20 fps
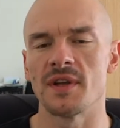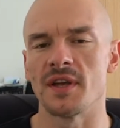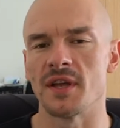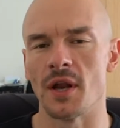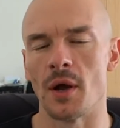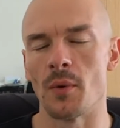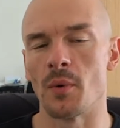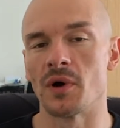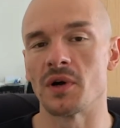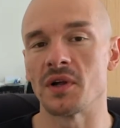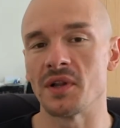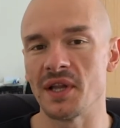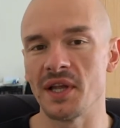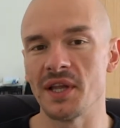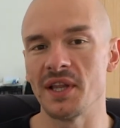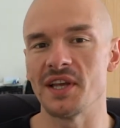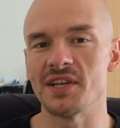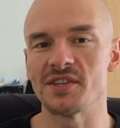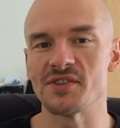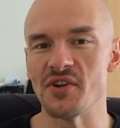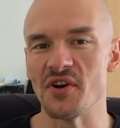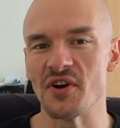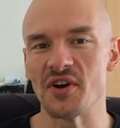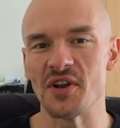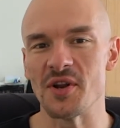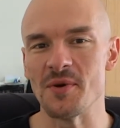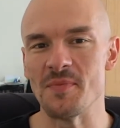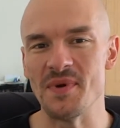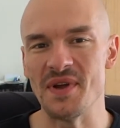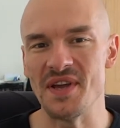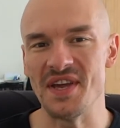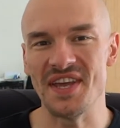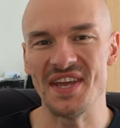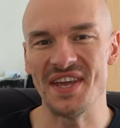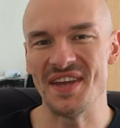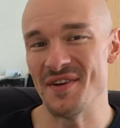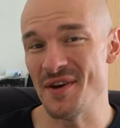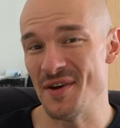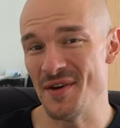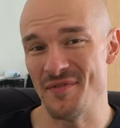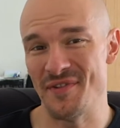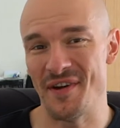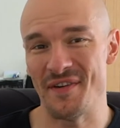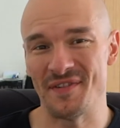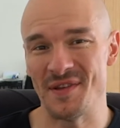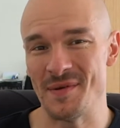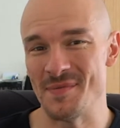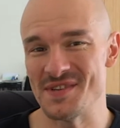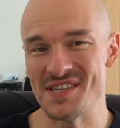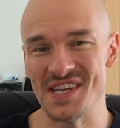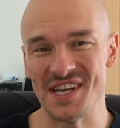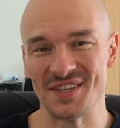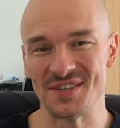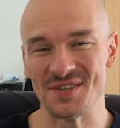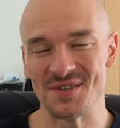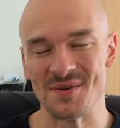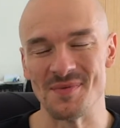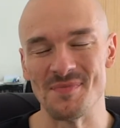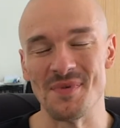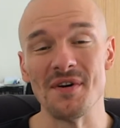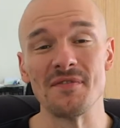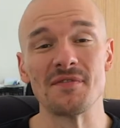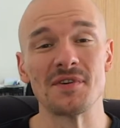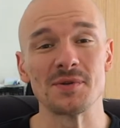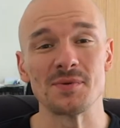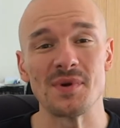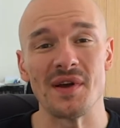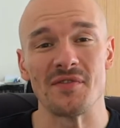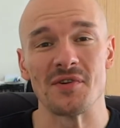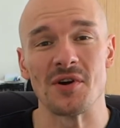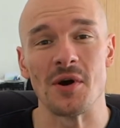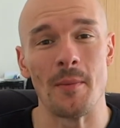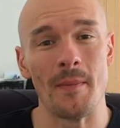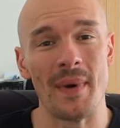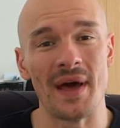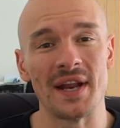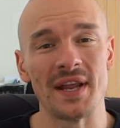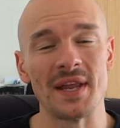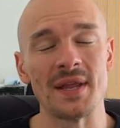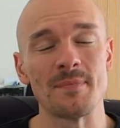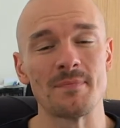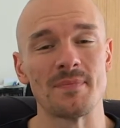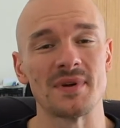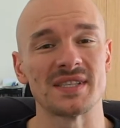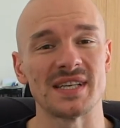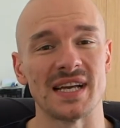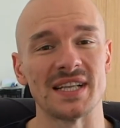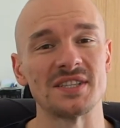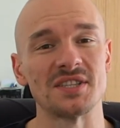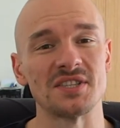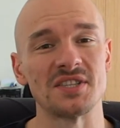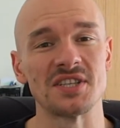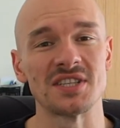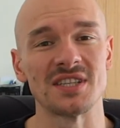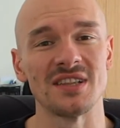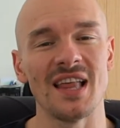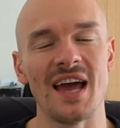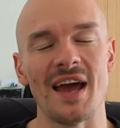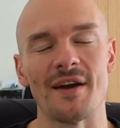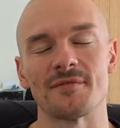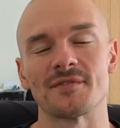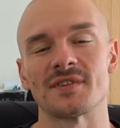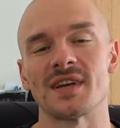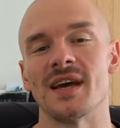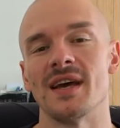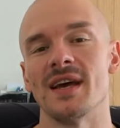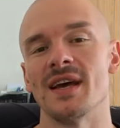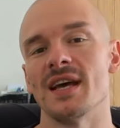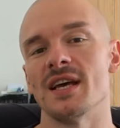You know, well, clearly it's not going to be a 50% or above because we haven't got many percentages left.